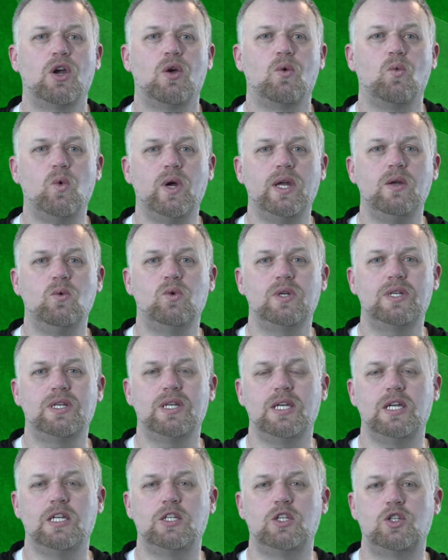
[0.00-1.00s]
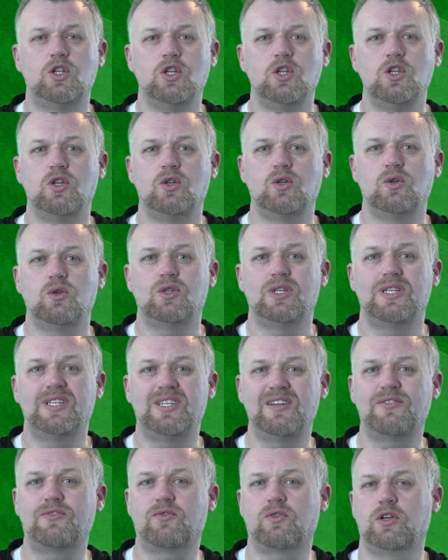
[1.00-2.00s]
we would need to use
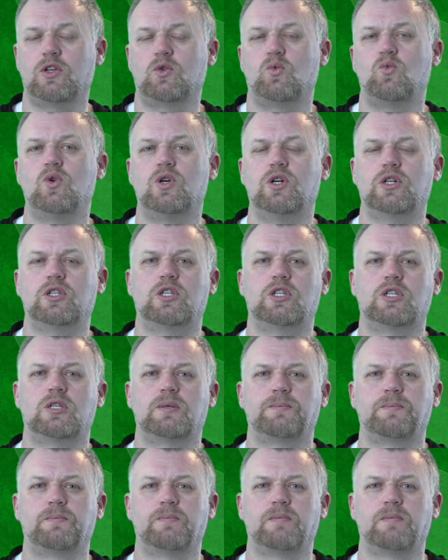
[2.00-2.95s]
different words.